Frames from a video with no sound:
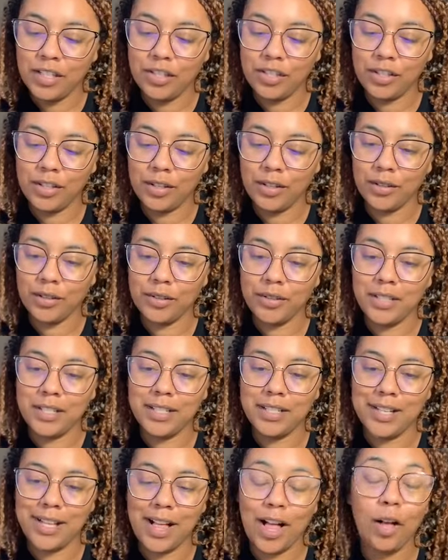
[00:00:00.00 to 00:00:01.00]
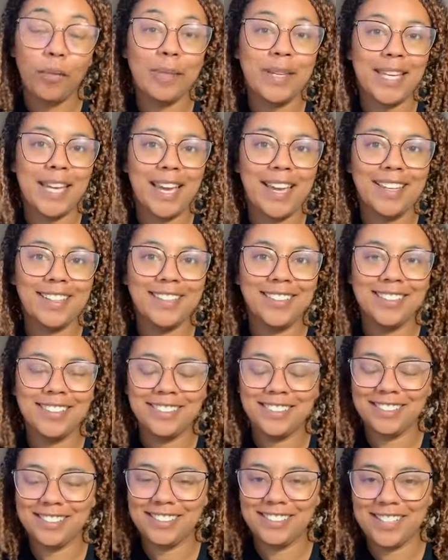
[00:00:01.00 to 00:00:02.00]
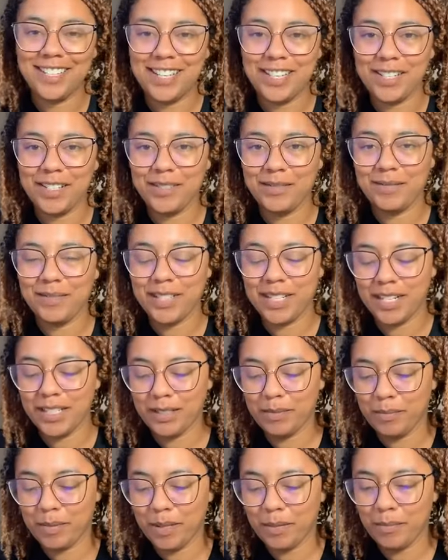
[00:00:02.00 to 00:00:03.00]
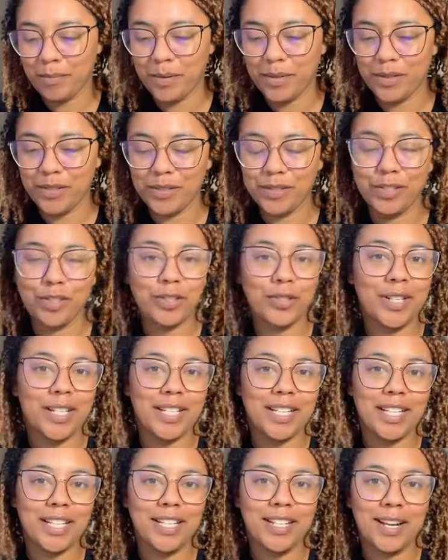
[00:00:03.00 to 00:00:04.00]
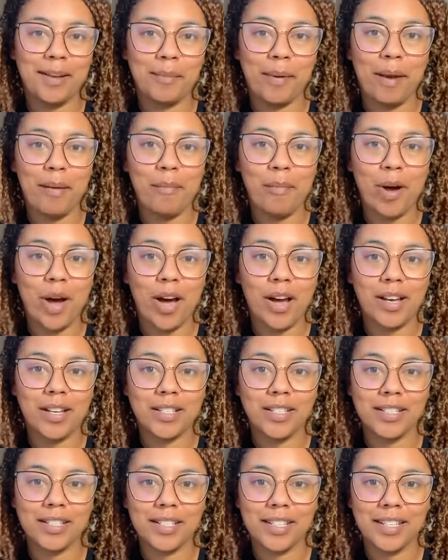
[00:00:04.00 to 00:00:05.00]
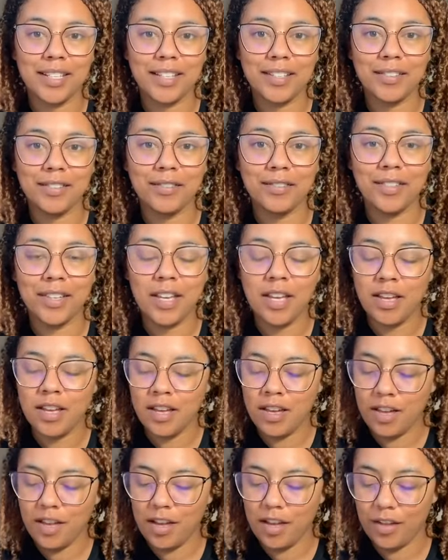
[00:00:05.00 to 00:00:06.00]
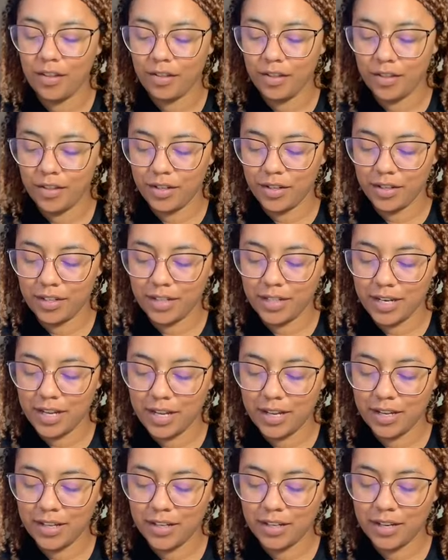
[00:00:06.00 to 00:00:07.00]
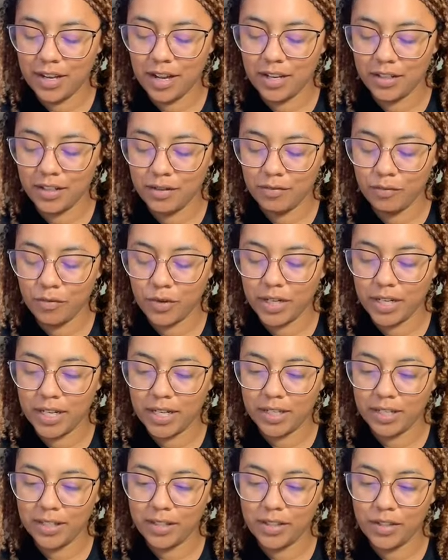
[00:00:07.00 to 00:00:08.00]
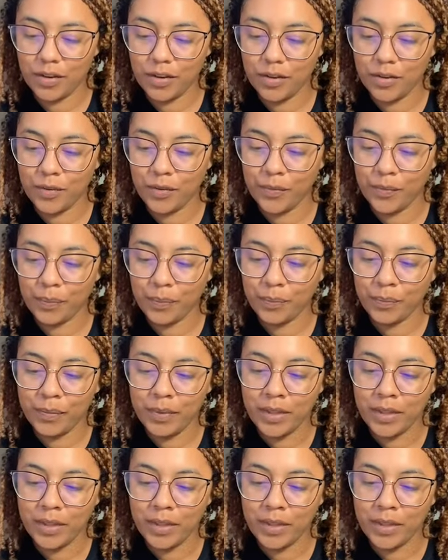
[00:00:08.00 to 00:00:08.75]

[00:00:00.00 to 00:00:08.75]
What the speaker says: So I'll begin, and as people join in, I might pause and give other content warnings. So